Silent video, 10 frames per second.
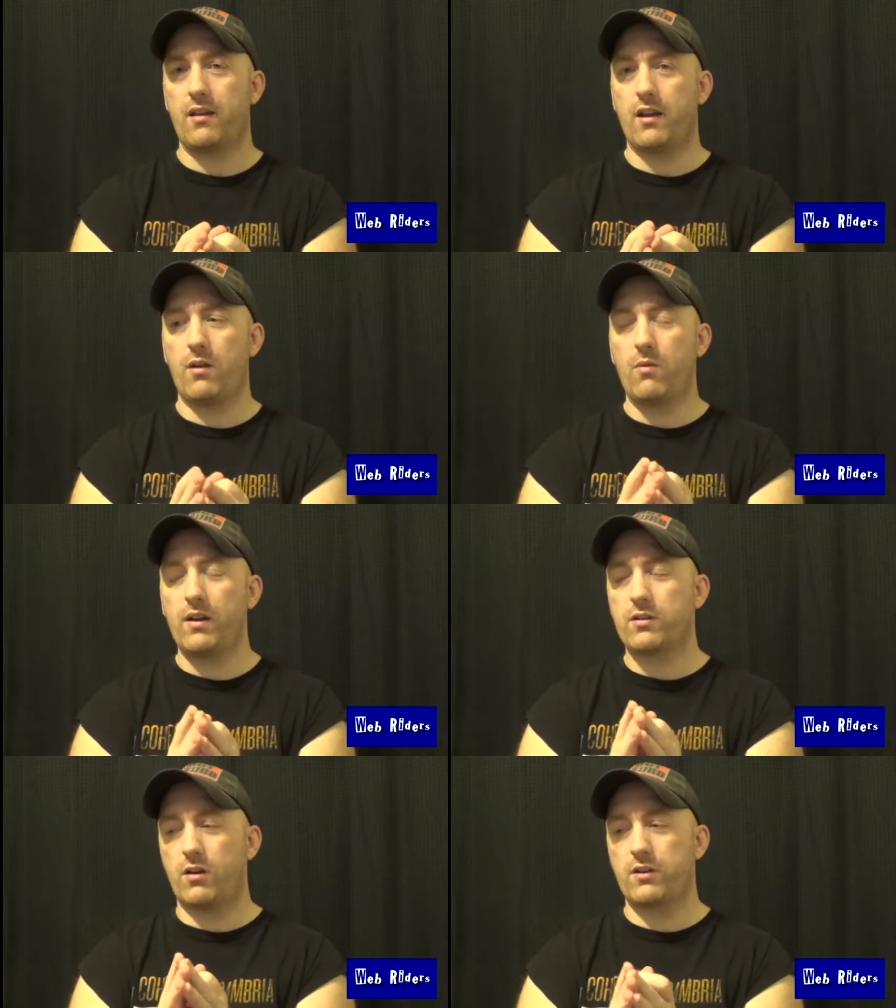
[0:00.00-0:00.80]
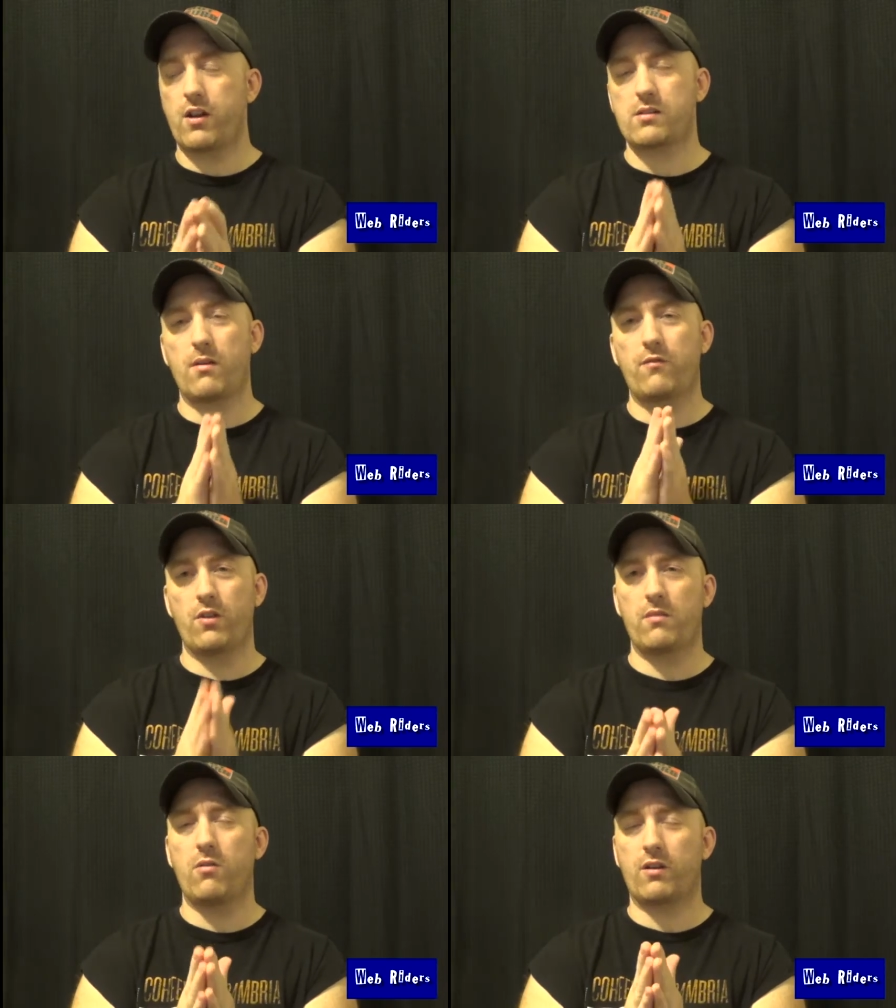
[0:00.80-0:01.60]
And I want to talk to you guys about
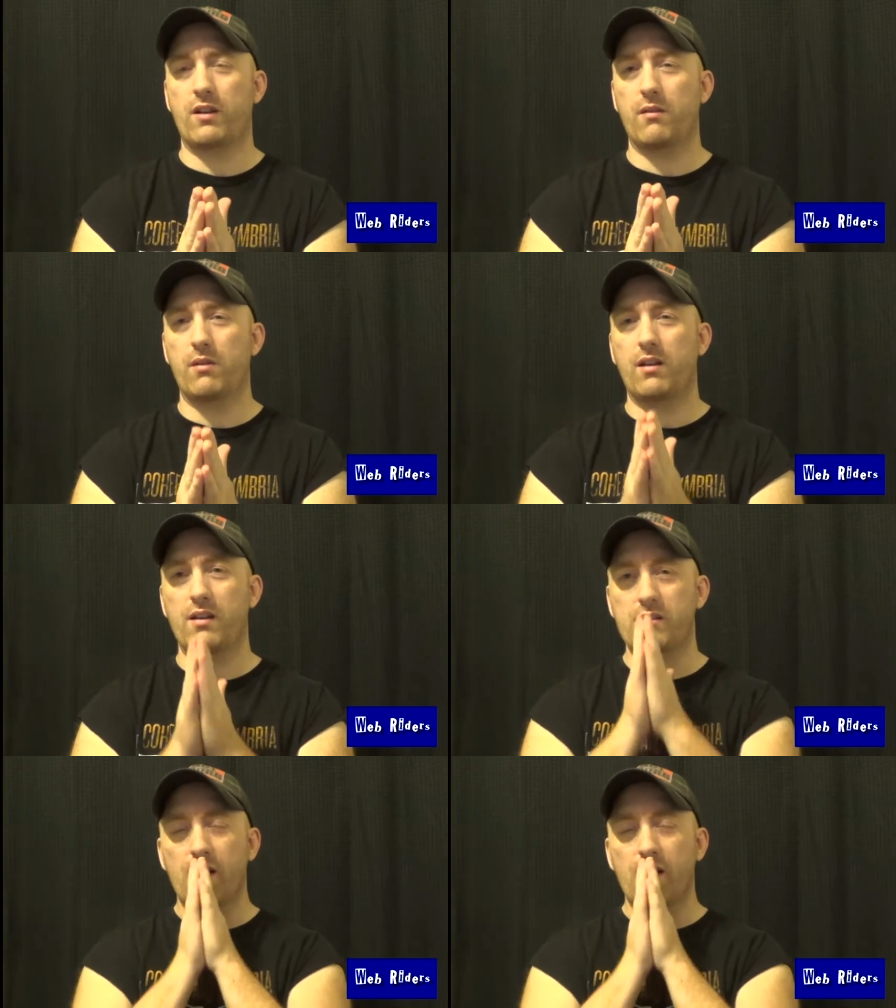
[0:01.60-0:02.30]
affiliate marketing because